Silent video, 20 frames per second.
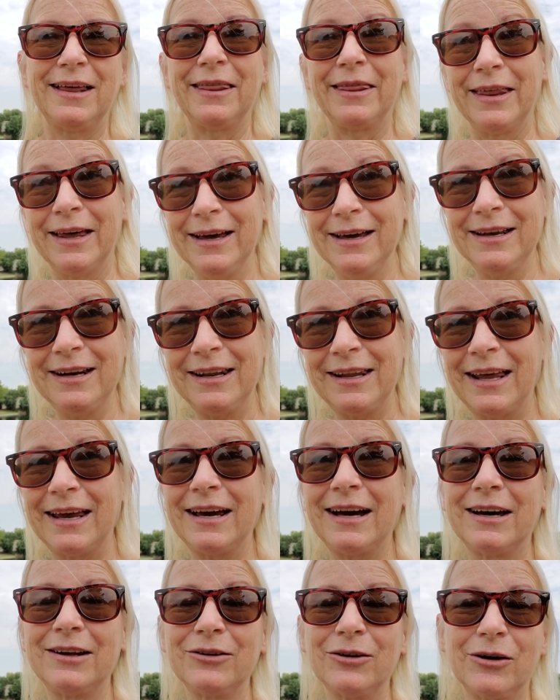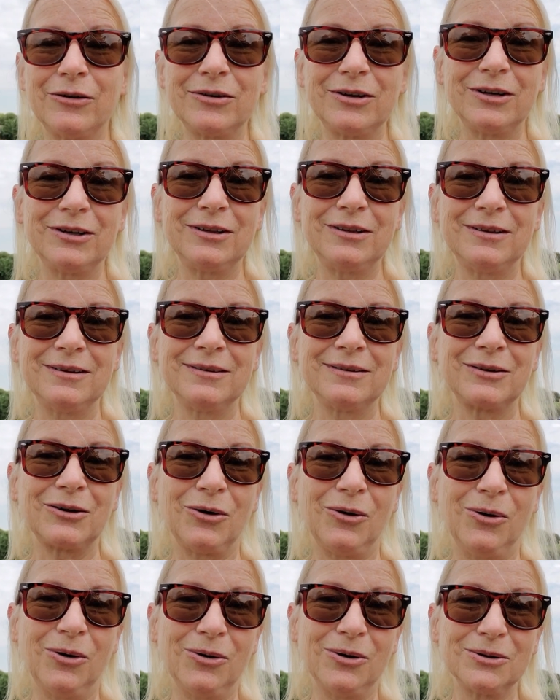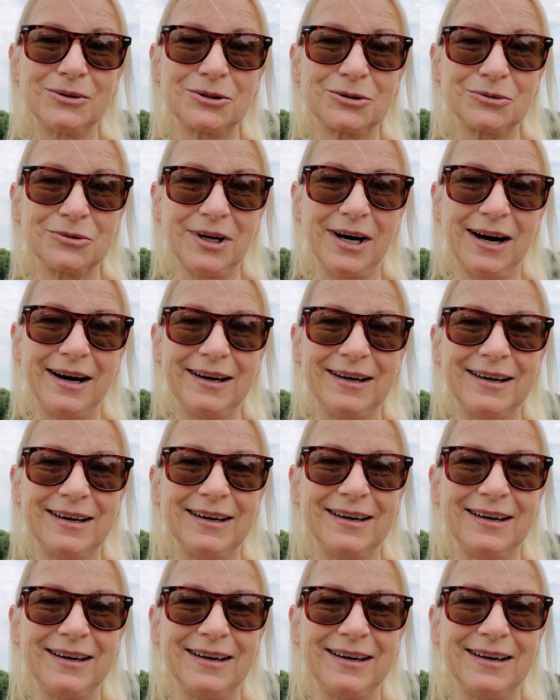Then they unloaded the whole truck